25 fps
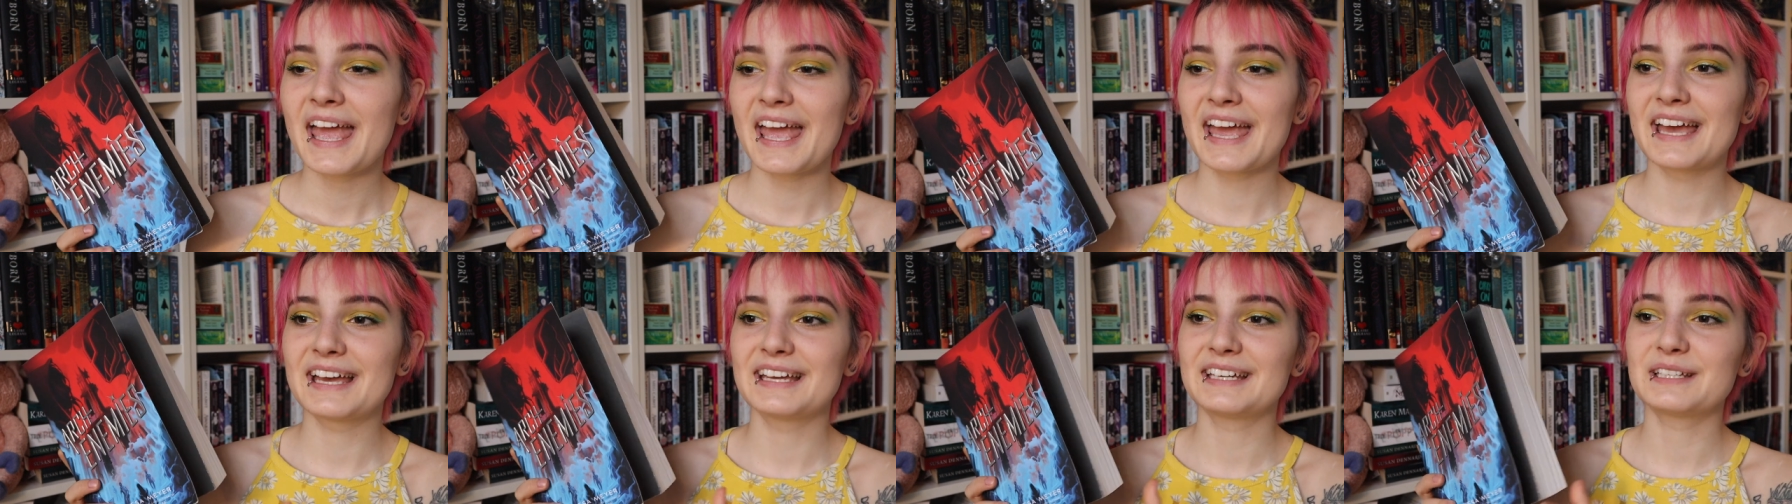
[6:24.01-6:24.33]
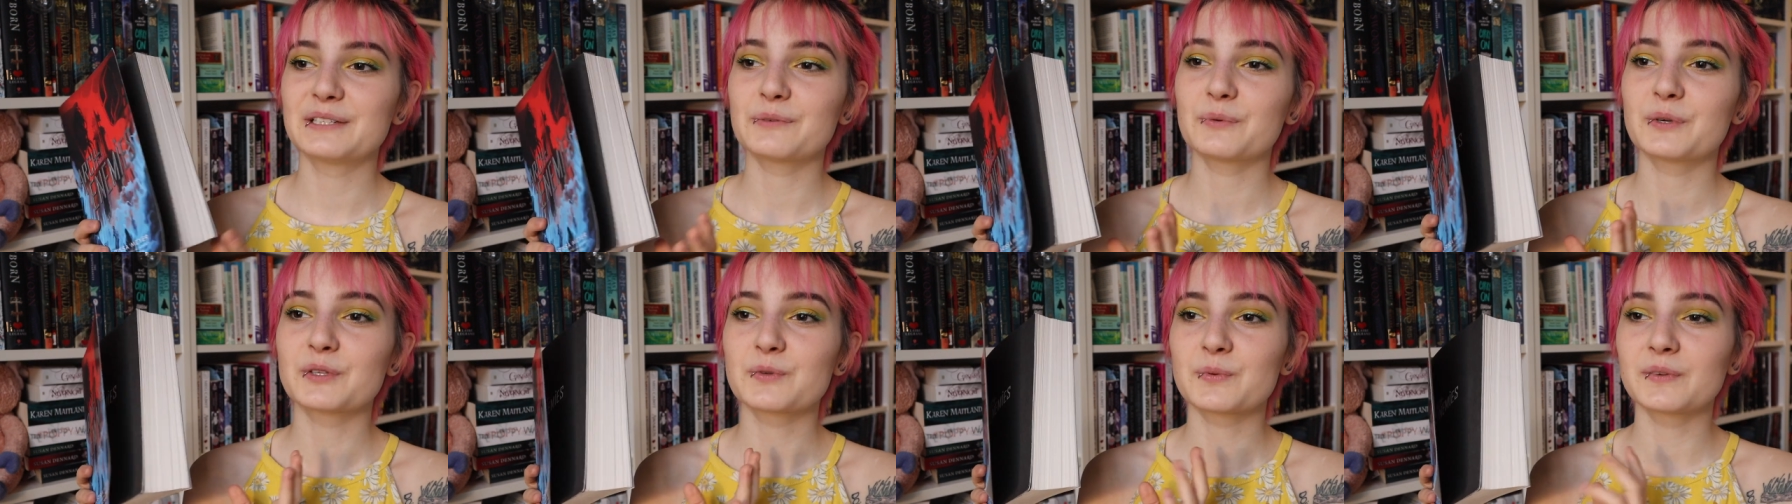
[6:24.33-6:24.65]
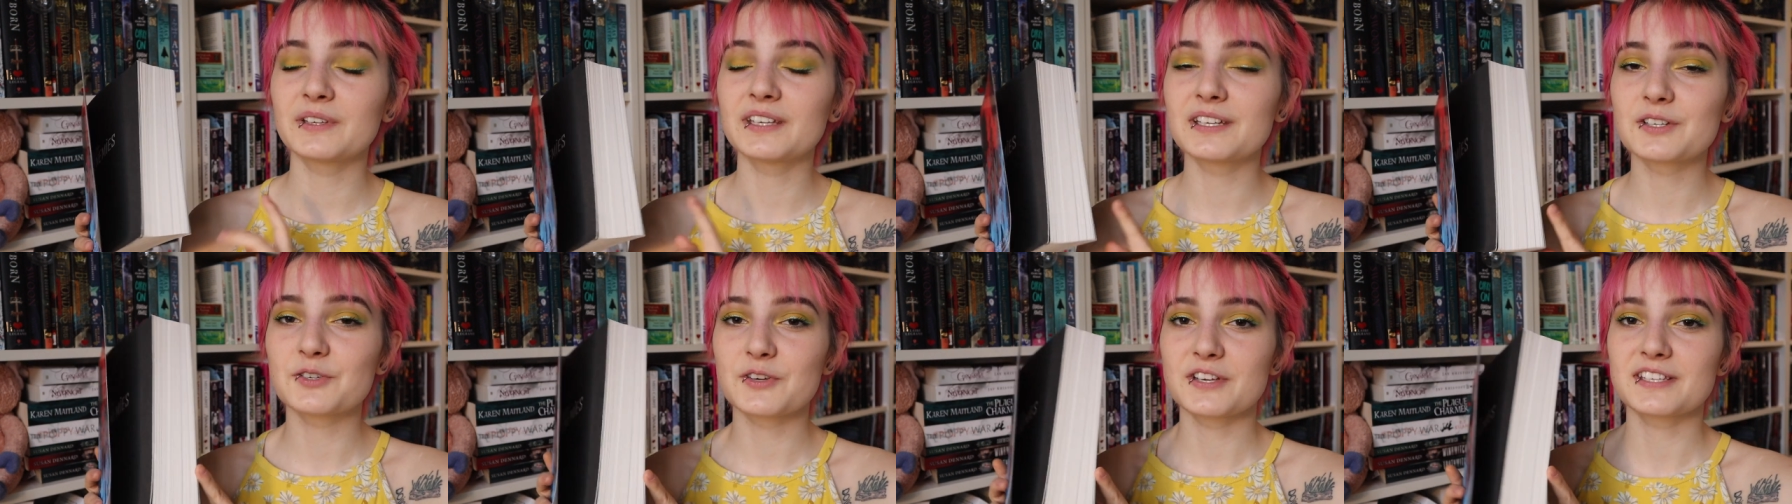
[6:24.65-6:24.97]
and what's
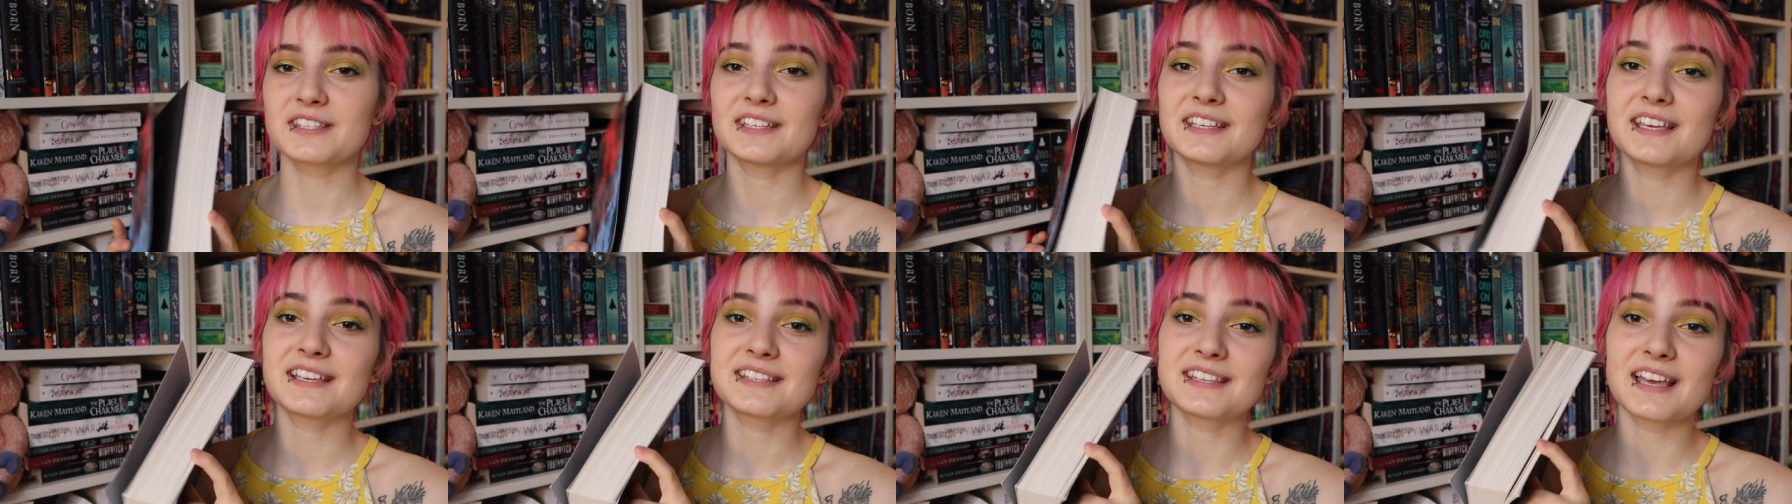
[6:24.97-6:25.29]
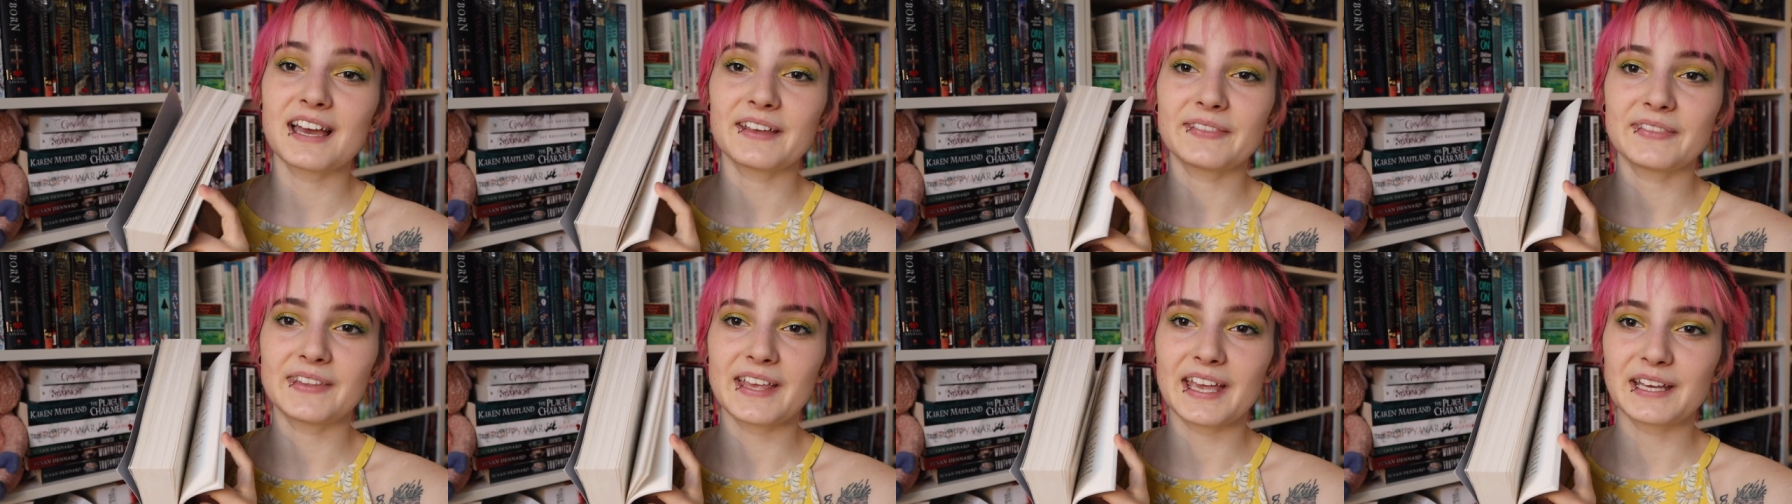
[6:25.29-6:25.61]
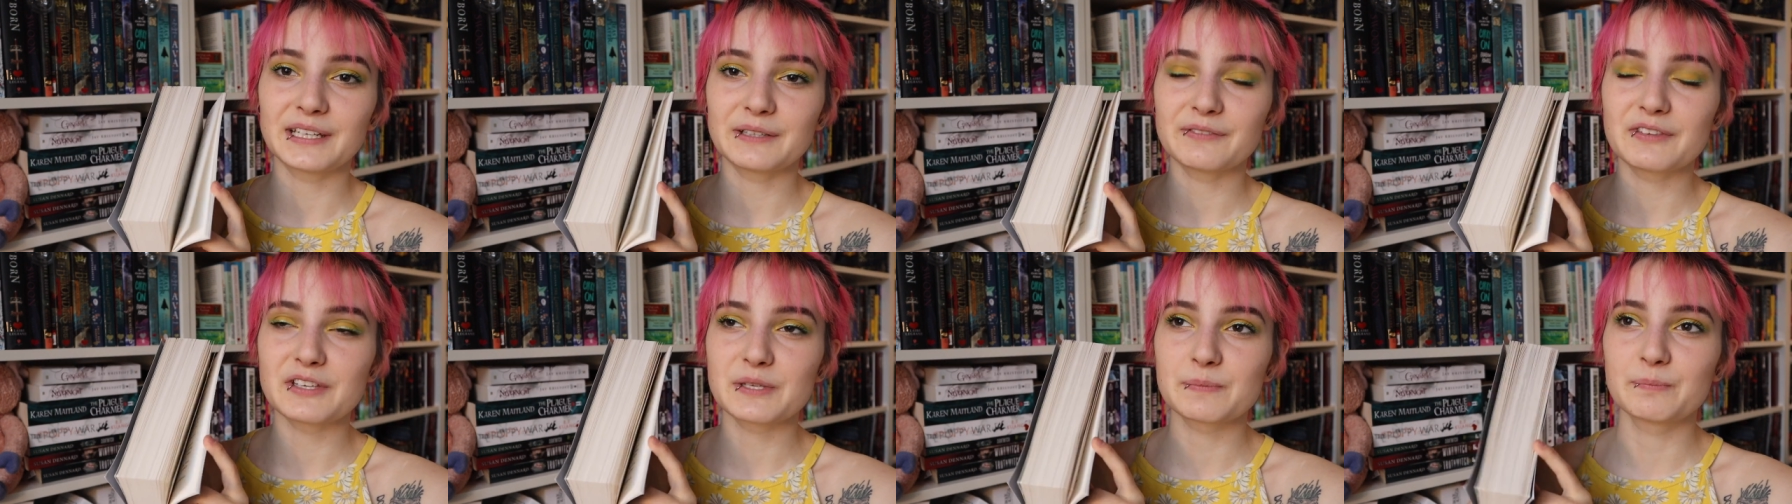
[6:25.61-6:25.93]
really interesting is that at the
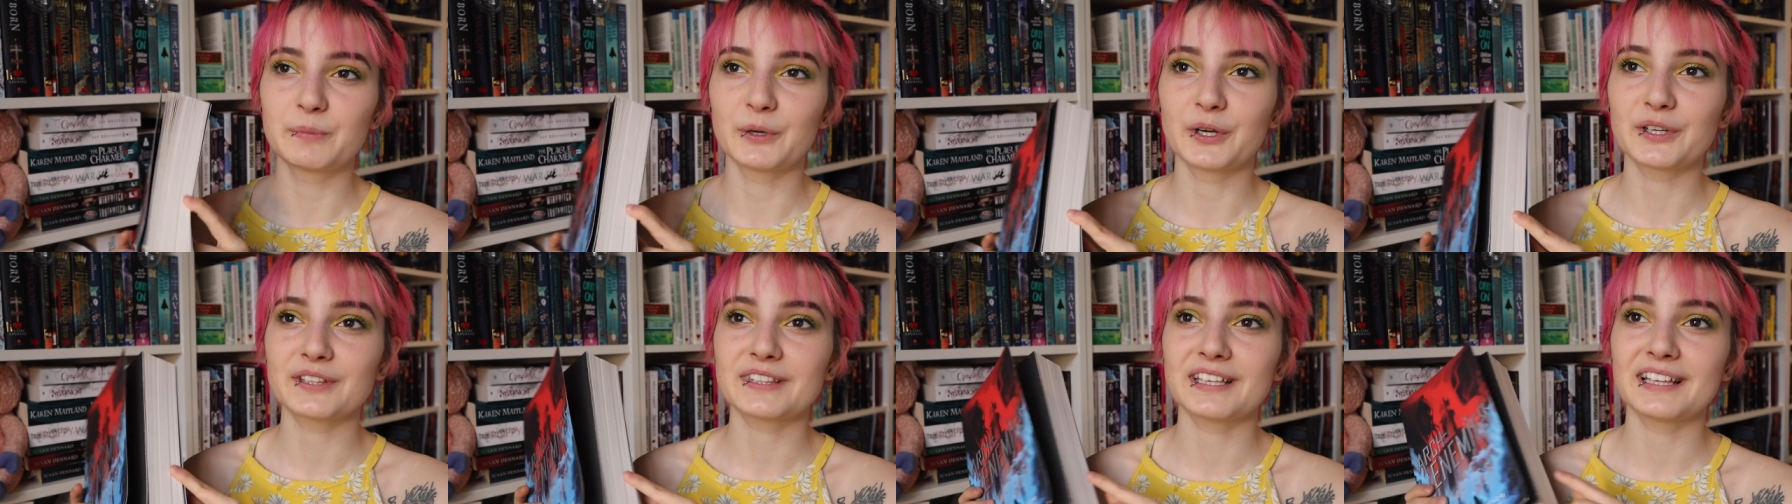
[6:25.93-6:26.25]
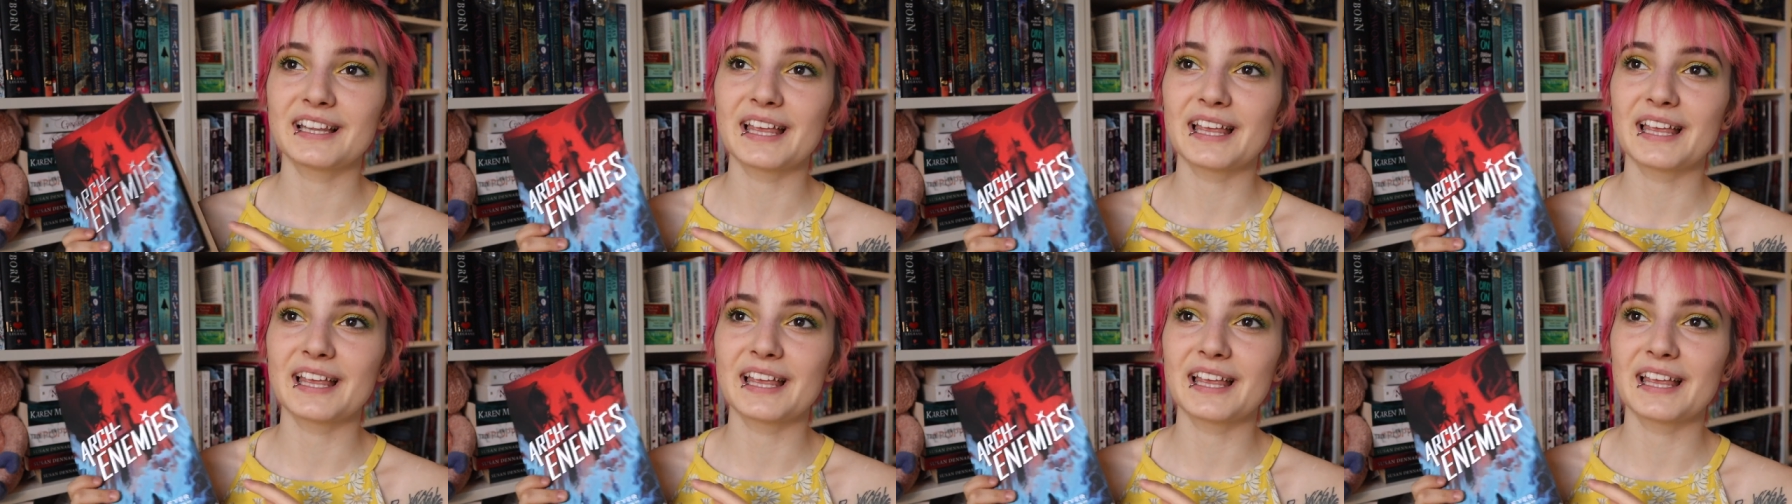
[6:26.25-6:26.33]
end of this book